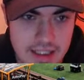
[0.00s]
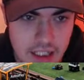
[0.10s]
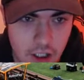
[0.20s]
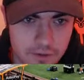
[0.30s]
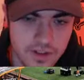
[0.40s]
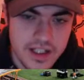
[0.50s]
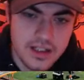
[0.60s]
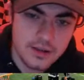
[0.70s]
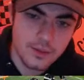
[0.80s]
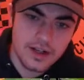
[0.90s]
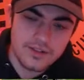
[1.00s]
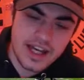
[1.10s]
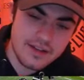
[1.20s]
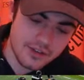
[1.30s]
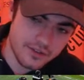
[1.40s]
and hopefully we'll have an
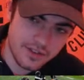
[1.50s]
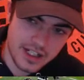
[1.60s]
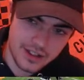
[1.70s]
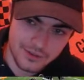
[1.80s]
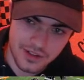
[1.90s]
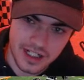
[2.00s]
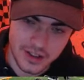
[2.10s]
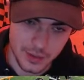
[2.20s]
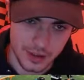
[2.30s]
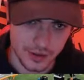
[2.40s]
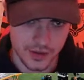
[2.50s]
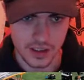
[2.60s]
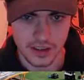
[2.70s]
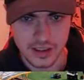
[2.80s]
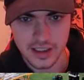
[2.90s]
Everton fan on for that as well.
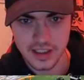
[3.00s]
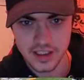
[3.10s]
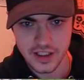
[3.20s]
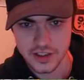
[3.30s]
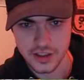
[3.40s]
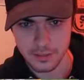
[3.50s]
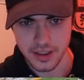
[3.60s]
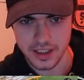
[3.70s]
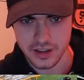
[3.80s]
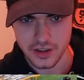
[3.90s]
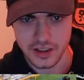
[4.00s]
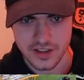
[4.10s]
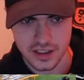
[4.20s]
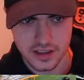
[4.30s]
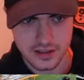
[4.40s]
So should be
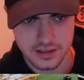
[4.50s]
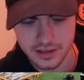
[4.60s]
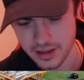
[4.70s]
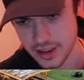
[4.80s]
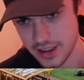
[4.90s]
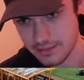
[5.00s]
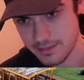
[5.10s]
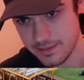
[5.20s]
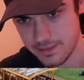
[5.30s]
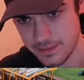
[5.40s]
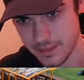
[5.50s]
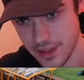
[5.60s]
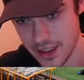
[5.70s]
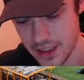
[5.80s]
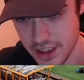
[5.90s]
interesting. And
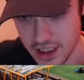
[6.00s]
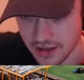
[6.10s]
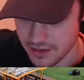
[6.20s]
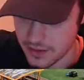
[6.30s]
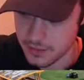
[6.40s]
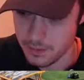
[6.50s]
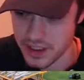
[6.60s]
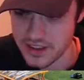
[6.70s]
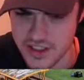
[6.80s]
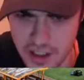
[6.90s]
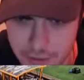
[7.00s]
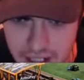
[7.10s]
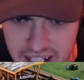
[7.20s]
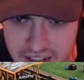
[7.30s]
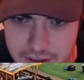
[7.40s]
then yeah, big stuff
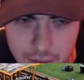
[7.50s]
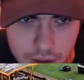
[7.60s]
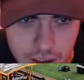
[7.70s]
planned as